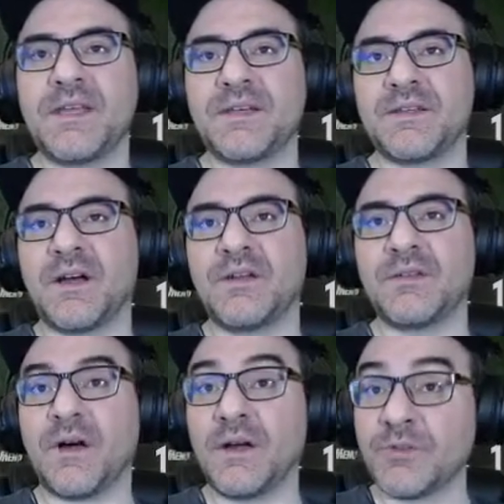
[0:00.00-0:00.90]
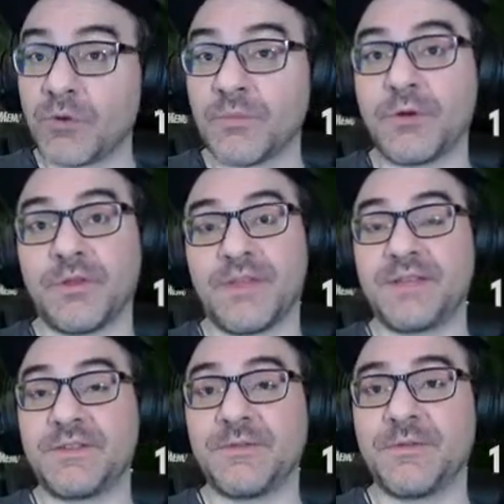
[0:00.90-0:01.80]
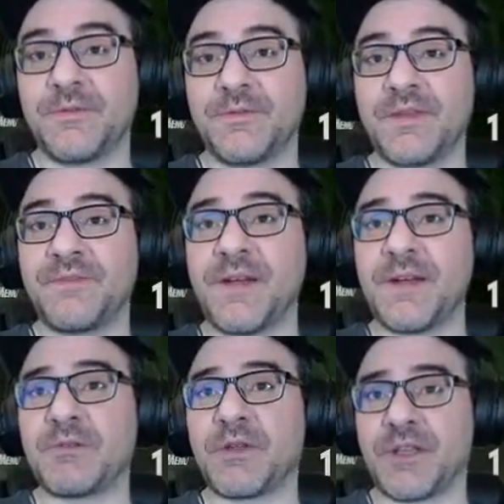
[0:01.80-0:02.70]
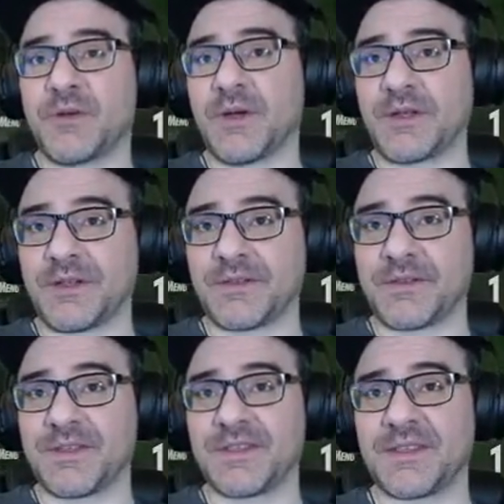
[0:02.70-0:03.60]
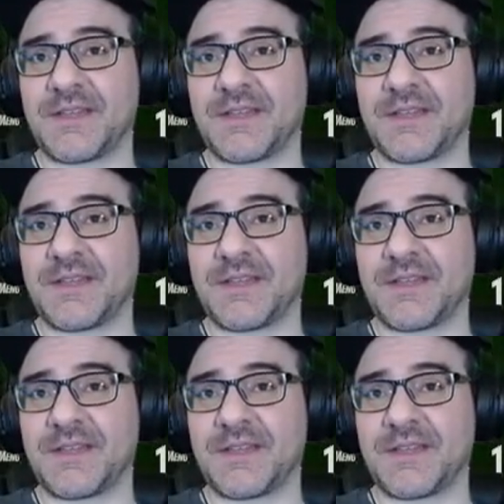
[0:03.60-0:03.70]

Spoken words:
Yeah, on normal they fire really quickly, so I think